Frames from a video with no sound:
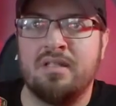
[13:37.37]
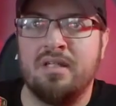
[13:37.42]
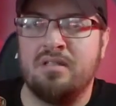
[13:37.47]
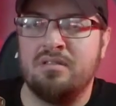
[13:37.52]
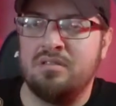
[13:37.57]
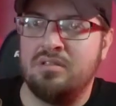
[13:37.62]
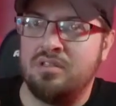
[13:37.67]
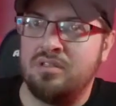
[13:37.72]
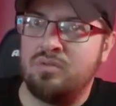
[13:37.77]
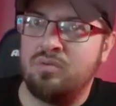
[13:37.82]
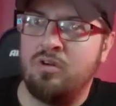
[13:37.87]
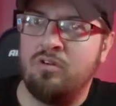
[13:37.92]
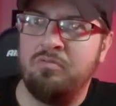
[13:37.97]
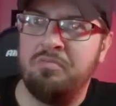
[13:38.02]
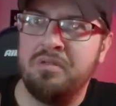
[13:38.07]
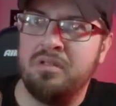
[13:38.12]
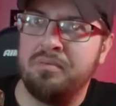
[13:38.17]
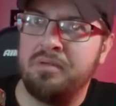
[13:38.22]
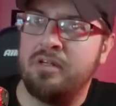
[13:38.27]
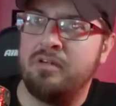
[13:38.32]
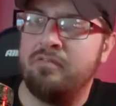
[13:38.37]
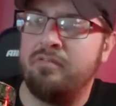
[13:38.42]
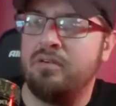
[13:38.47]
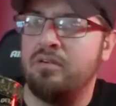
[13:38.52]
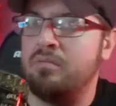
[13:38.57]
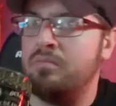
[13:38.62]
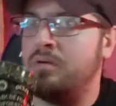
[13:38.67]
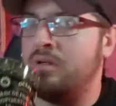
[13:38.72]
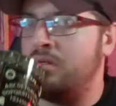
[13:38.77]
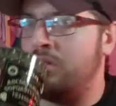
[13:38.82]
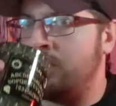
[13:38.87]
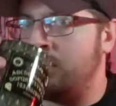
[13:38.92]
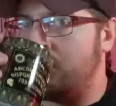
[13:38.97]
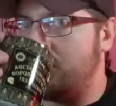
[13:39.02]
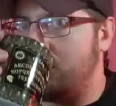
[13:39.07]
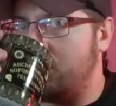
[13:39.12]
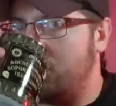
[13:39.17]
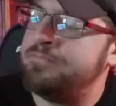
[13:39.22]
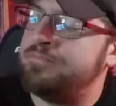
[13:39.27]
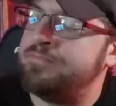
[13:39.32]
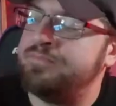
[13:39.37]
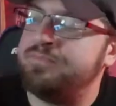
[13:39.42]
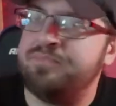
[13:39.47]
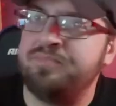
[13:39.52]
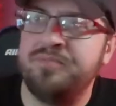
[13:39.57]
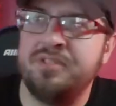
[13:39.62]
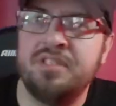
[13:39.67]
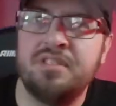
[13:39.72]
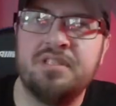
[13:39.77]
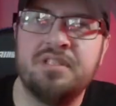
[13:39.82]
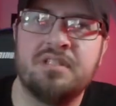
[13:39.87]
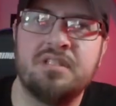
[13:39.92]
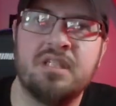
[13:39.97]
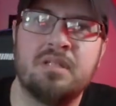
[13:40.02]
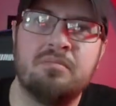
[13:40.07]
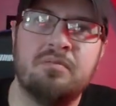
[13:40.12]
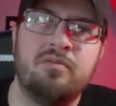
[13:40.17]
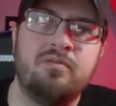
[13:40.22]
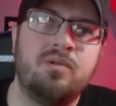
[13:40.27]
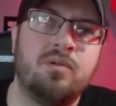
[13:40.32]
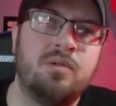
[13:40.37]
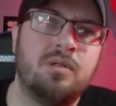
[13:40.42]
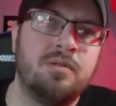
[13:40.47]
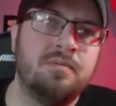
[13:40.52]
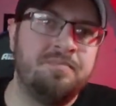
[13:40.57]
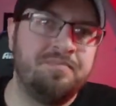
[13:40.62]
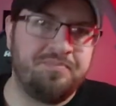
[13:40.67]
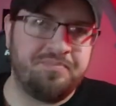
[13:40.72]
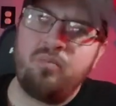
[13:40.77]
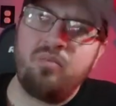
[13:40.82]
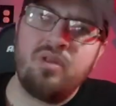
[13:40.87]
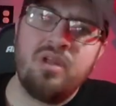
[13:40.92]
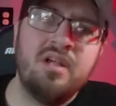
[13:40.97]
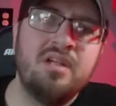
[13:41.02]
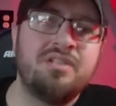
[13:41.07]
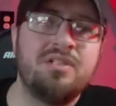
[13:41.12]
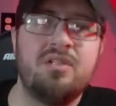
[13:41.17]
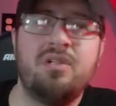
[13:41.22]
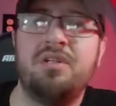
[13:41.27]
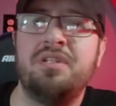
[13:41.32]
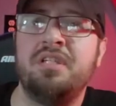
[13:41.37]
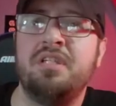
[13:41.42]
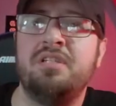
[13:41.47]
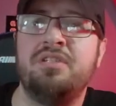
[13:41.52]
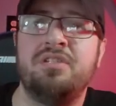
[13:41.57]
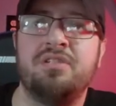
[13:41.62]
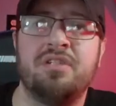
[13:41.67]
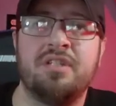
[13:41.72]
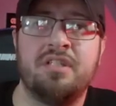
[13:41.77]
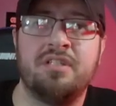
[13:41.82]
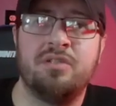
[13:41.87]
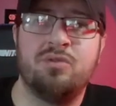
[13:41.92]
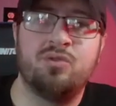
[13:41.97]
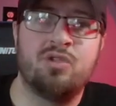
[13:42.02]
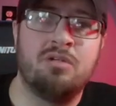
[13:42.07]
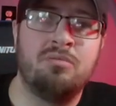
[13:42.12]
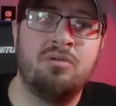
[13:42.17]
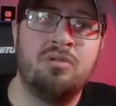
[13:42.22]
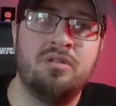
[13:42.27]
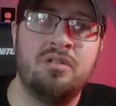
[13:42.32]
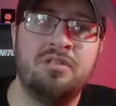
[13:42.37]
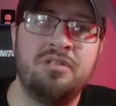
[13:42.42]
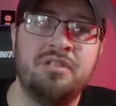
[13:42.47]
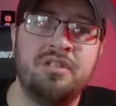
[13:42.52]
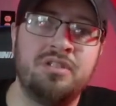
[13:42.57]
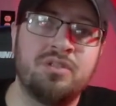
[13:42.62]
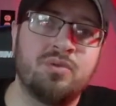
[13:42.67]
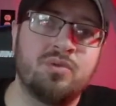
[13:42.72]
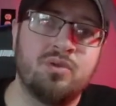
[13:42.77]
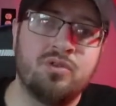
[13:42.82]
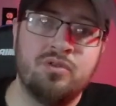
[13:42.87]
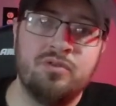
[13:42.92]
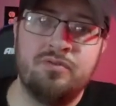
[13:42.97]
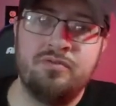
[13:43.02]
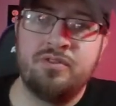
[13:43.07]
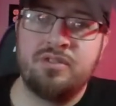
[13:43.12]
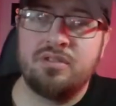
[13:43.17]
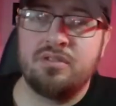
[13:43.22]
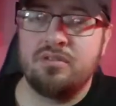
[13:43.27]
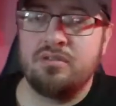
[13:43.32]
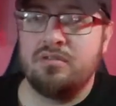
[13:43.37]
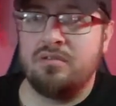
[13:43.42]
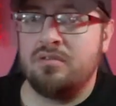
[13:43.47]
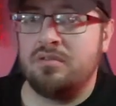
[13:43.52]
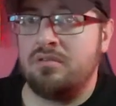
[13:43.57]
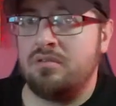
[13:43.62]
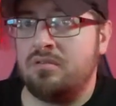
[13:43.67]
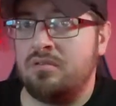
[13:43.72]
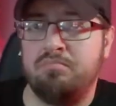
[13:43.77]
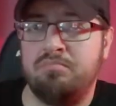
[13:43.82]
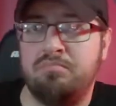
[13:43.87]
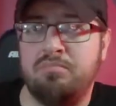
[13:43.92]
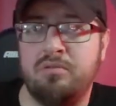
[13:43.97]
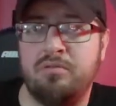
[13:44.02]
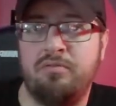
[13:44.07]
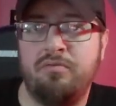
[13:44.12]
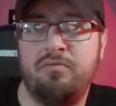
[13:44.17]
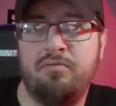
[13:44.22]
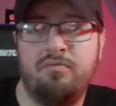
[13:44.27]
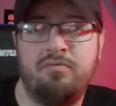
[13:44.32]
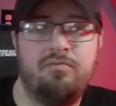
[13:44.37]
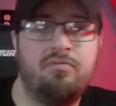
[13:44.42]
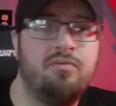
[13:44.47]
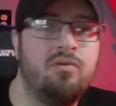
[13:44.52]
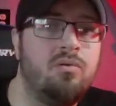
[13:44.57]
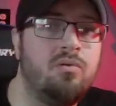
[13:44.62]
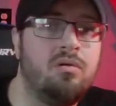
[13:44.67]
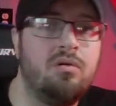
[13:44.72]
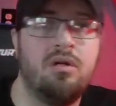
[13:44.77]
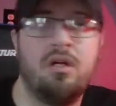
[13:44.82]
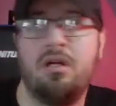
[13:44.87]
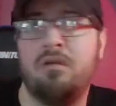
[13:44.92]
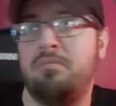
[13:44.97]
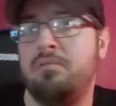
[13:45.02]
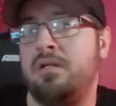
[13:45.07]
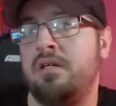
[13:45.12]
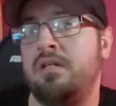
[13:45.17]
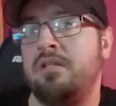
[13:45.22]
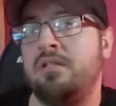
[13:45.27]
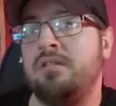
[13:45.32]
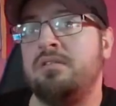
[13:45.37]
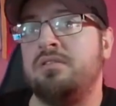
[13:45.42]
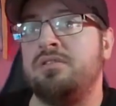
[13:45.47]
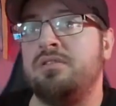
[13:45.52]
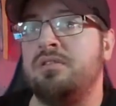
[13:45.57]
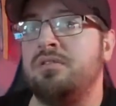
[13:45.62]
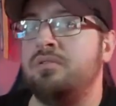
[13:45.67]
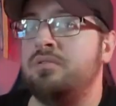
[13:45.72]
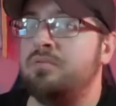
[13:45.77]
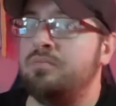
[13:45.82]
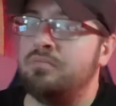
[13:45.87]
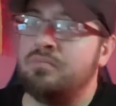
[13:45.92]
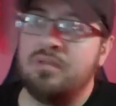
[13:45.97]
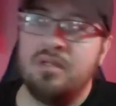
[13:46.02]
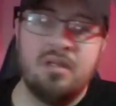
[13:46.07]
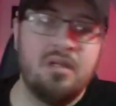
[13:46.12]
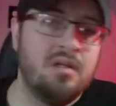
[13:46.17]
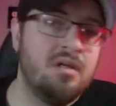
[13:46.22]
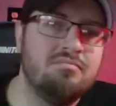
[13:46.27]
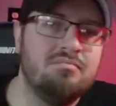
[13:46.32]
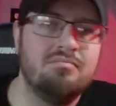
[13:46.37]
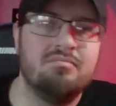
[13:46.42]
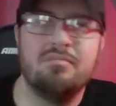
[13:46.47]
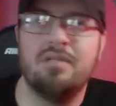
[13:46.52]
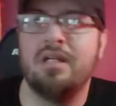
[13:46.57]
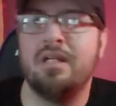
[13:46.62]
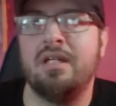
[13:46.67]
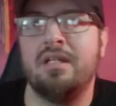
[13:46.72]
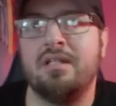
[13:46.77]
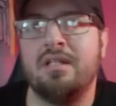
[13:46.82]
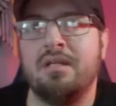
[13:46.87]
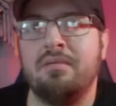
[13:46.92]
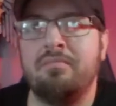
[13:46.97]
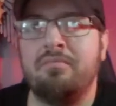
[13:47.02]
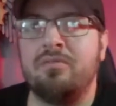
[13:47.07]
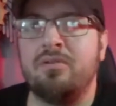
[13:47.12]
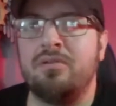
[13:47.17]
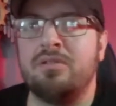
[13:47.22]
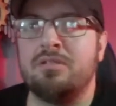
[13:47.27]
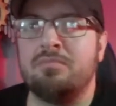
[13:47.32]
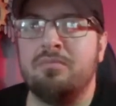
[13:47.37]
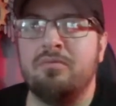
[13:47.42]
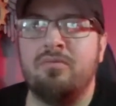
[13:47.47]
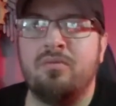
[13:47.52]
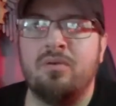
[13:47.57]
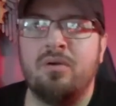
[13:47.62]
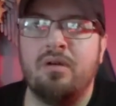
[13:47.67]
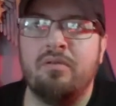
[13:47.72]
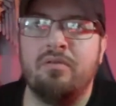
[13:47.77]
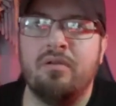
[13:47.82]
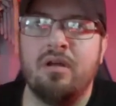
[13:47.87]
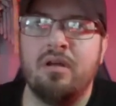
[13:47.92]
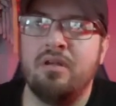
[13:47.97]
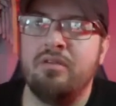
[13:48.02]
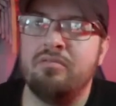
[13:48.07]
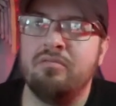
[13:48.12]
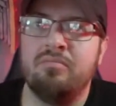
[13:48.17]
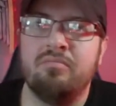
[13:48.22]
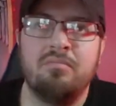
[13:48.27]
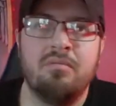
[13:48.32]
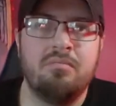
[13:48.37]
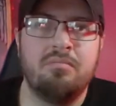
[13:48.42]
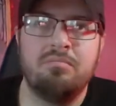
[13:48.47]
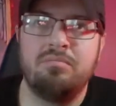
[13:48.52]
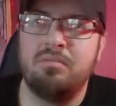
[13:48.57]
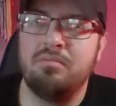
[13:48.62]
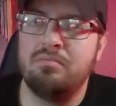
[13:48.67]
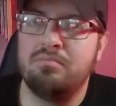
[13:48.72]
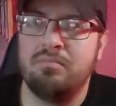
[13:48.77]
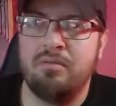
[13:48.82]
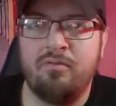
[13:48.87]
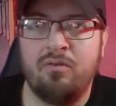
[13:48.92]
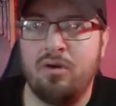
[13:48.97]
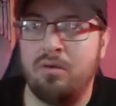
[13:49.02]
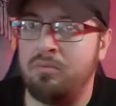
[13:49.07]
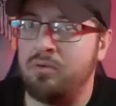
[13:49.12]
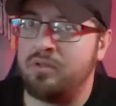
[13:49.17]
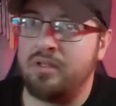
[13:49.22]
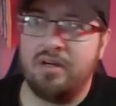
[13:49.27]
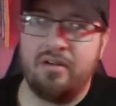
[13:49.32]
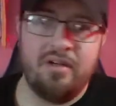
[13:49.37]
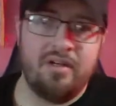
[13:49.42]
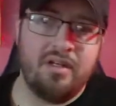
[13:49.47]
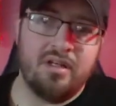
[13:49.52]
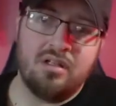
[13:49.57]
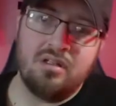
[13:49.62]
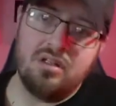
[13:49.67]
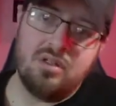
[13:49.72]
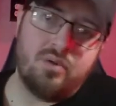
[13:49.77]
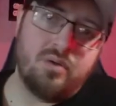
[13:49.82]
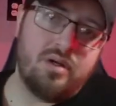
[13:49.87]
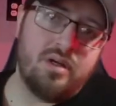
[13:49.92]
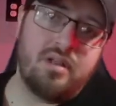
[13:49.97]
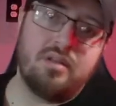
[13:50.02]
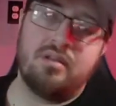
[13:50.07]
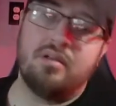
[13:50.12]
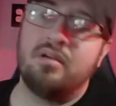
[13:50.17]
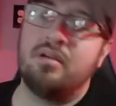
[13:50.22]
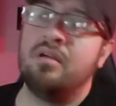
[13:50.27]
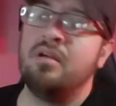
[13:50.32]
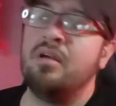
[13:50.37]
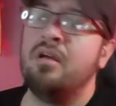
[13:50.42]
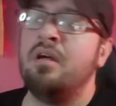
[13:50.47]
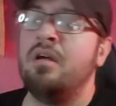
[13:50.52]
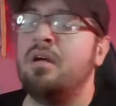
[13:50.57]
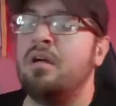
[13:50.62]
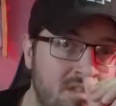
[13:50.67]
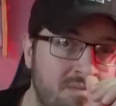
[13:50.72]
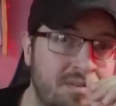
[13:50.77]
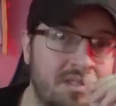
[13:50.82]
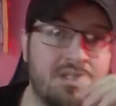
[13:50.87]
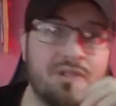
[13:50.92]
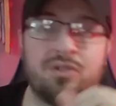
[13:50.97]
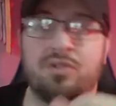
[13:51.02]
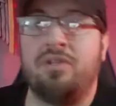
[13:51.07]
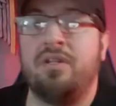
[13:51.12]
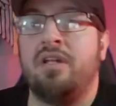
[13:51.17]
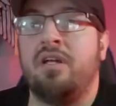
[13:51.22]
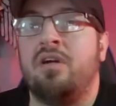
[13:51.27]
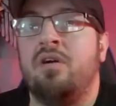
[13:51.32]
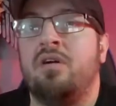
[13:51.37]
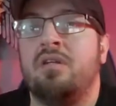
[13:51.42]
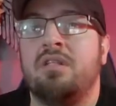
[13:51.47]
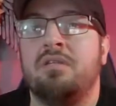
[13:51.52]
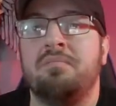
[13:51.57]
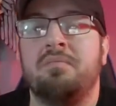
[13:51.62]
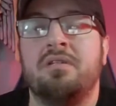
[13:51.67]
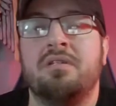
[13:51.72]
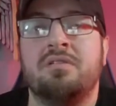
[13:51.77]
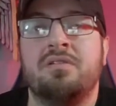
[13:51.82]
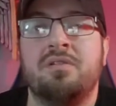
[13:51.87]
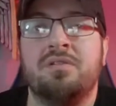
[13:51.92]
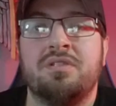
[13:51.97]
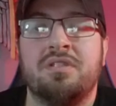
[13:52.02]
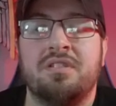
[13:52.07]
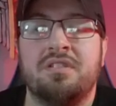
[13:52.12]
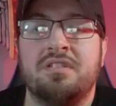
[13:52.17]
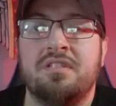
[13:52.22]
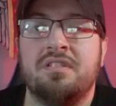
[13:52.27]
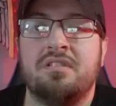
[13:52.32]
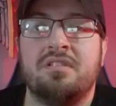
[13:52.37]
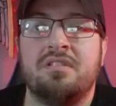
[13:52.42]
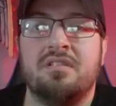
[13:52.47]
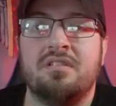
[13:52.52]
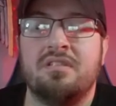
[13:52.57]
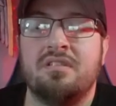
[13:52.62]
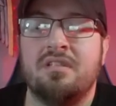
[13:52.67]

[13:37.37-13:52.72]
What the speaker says: to the 12mm foam. And just like before, it's a lot easier to get the Dremel in these grooves before I applied it, so I hit them first before I put down any glue or anything to make sure that I got them this consistent.